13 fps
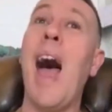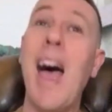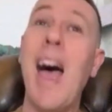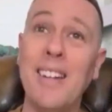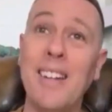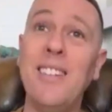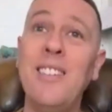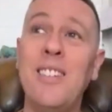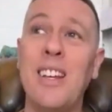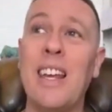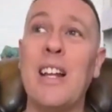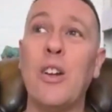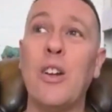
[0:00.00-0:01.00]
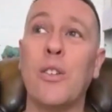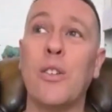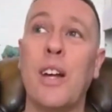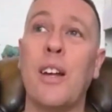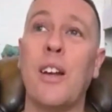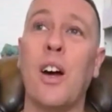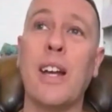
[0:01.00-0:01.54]
And he looks
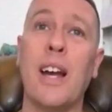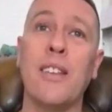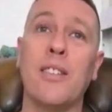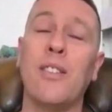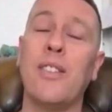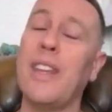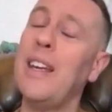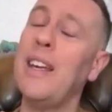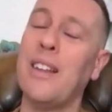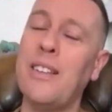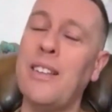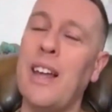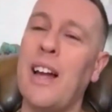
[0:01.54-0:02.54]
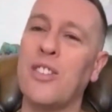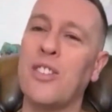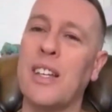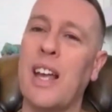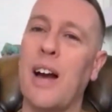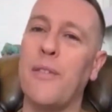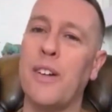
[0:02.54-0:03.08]
at, okay, so these
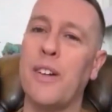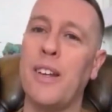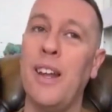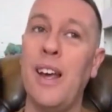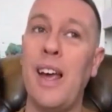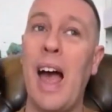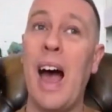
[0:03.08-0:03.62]
actually govern